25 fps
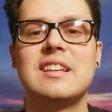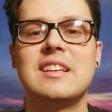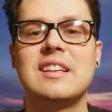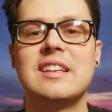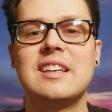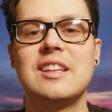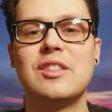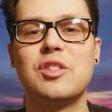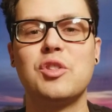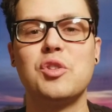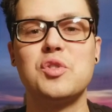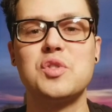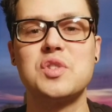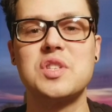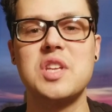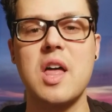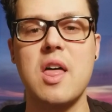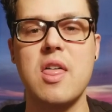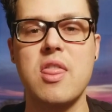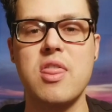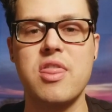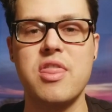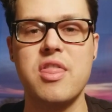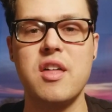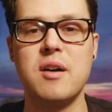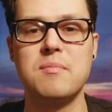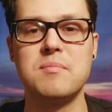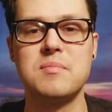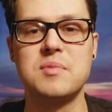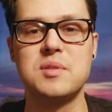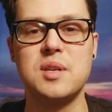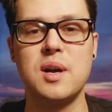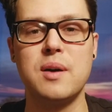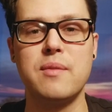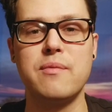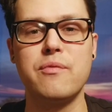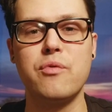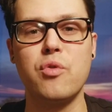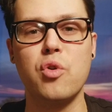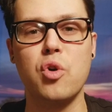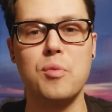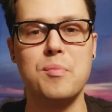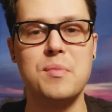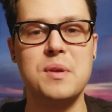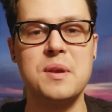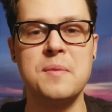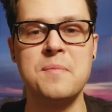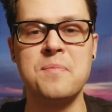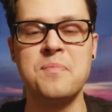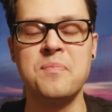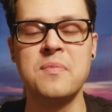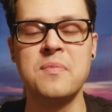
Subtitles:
hit those thumbs up for me.